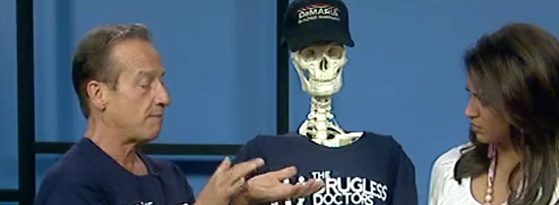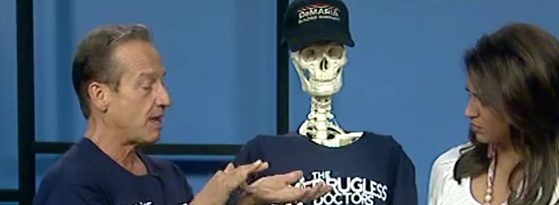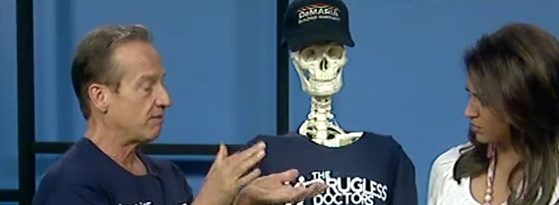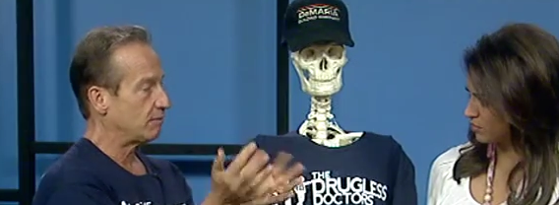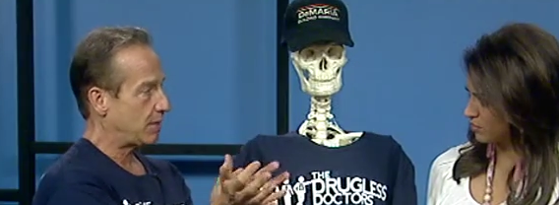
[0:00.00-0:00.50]

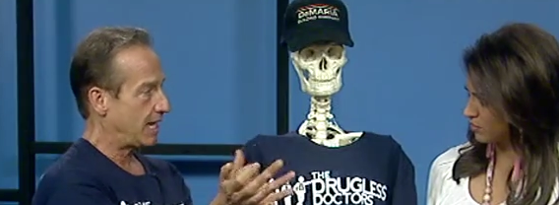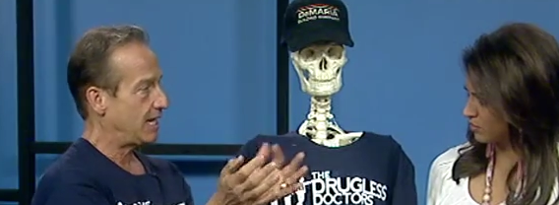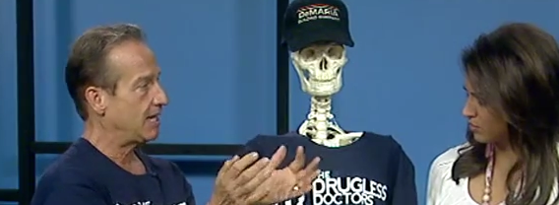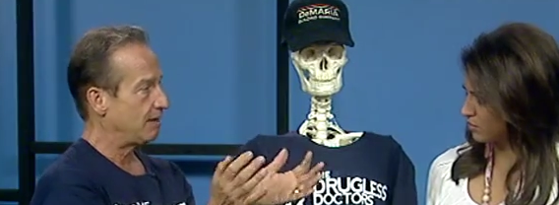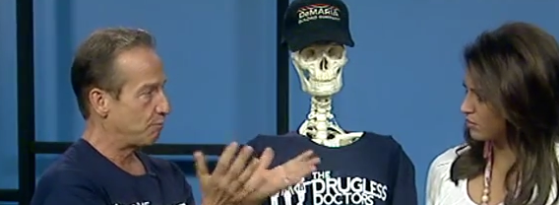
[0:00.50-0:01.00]
Speaker 1: having pain
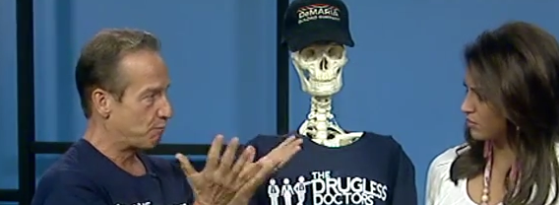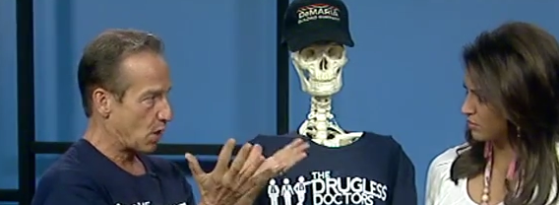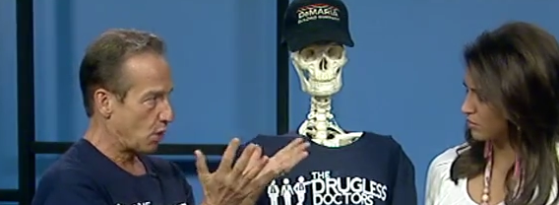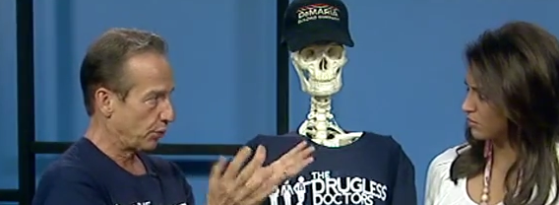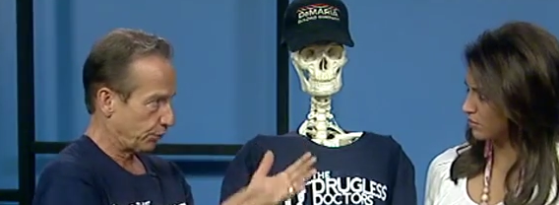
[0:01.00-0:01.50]
in
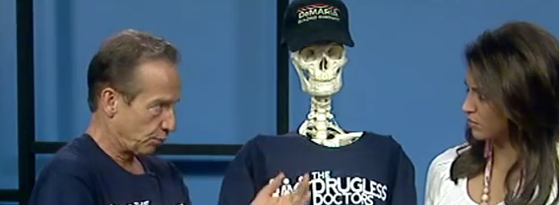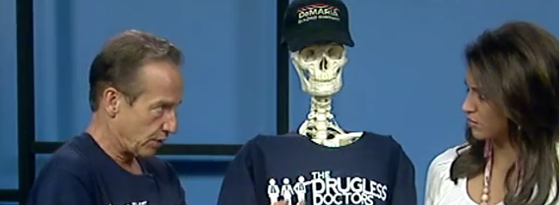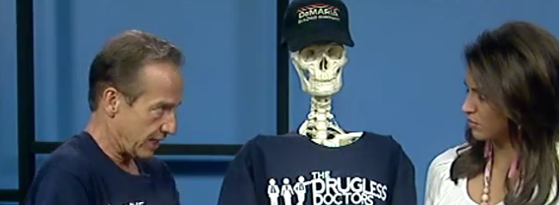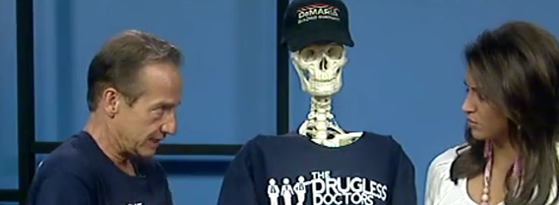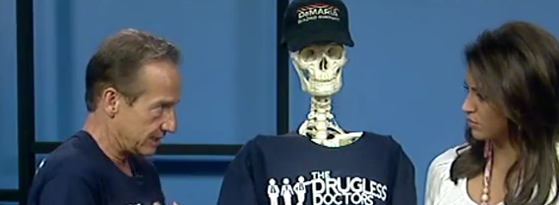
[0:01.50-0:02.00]
both
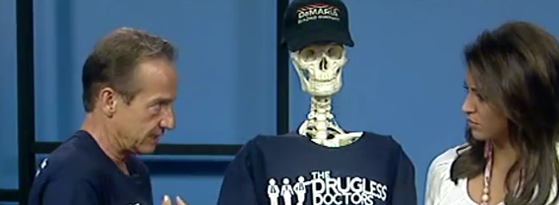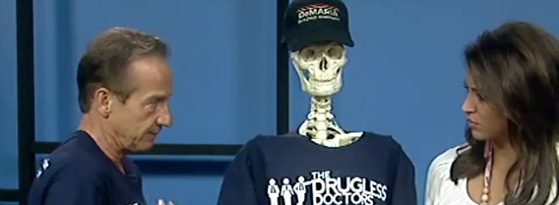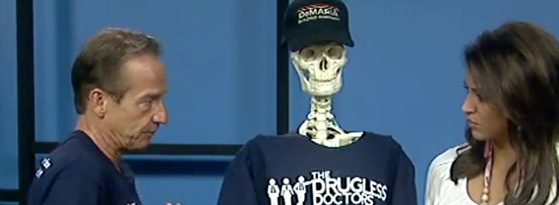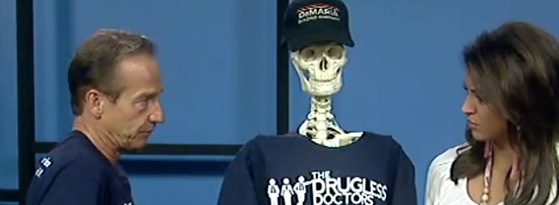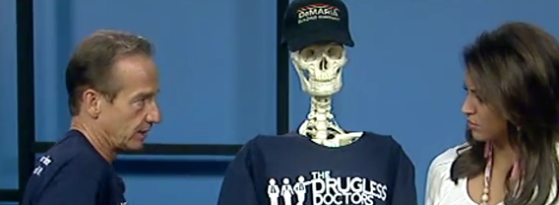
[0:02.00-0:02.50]
wrists,
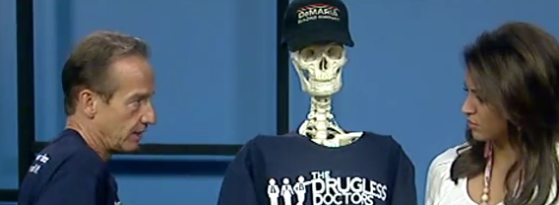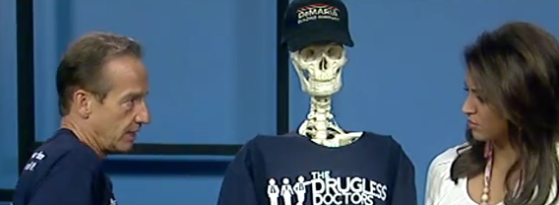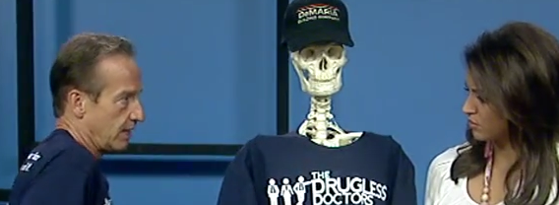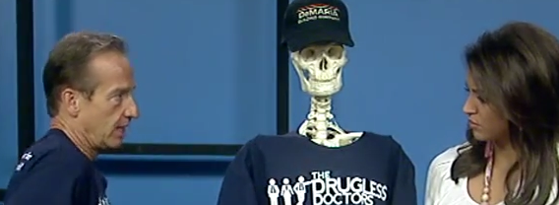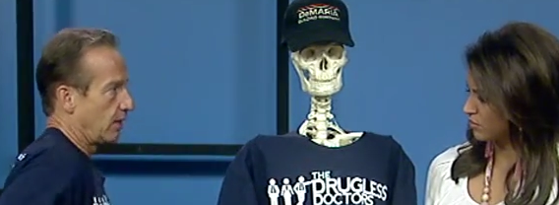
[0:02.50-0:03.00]

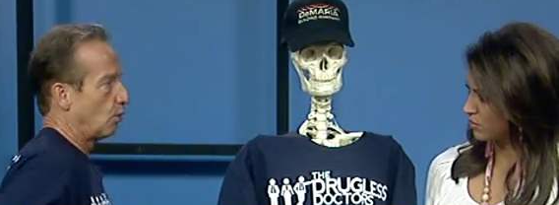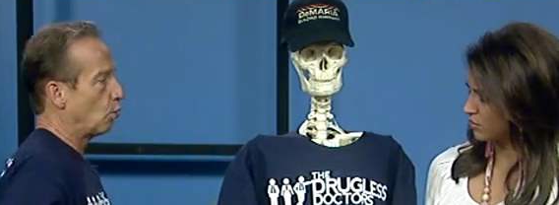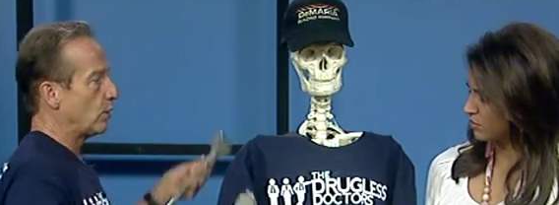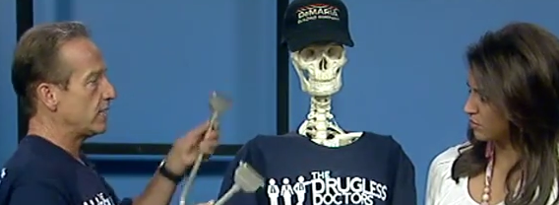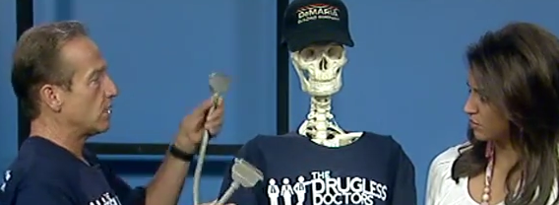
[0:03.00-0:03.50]

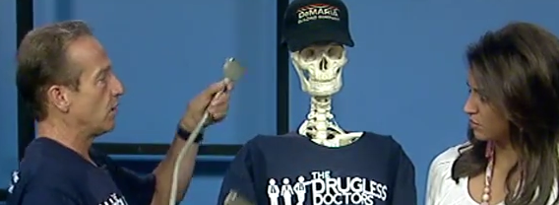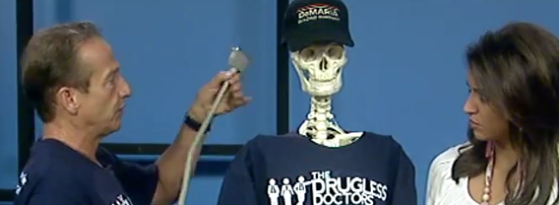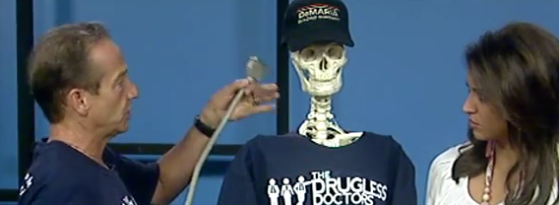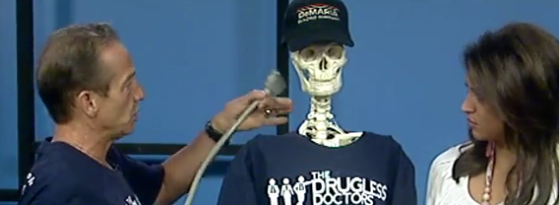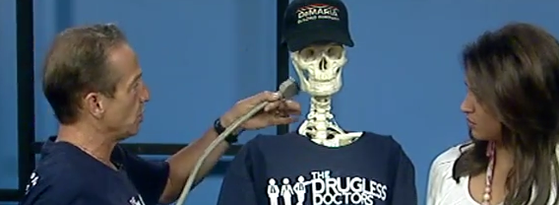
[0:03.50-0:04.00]
we know that
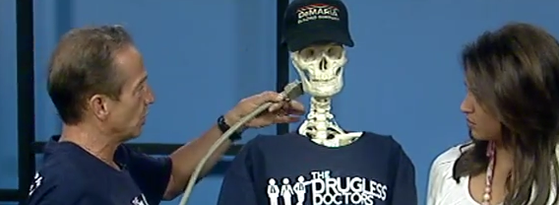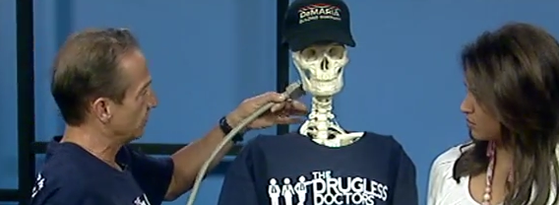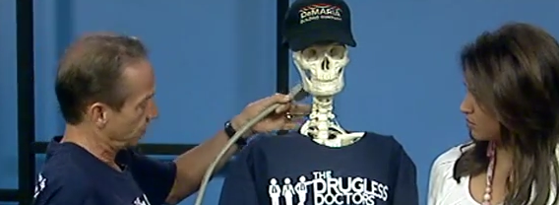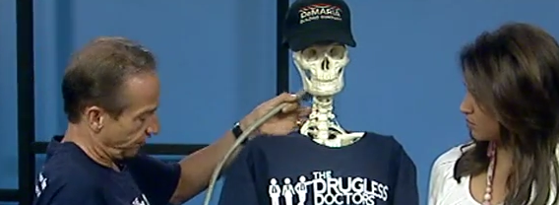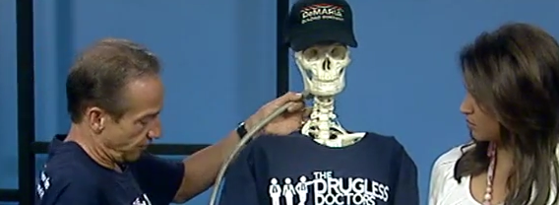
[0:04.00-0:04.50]
the nerves
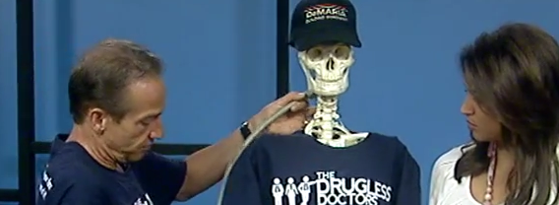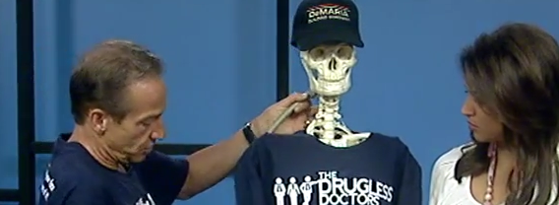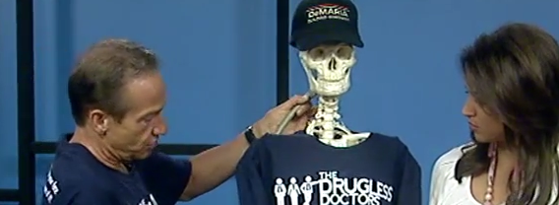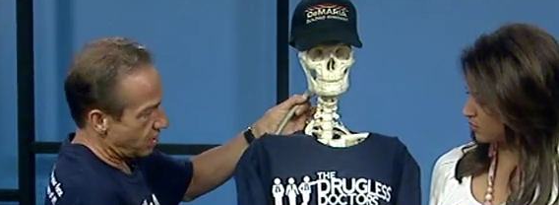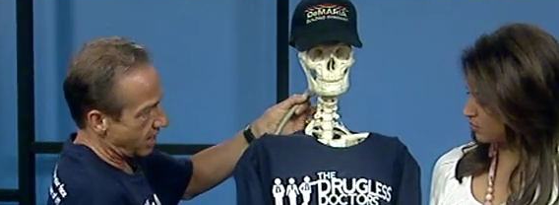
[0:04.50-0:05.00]
from your
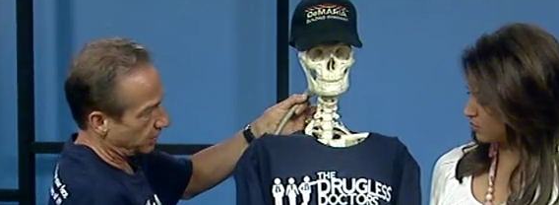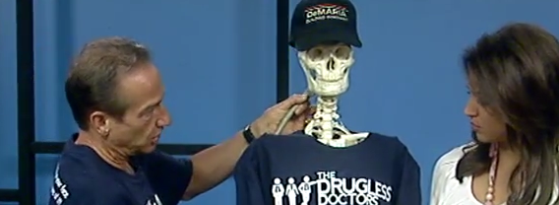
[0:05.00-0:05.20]
neck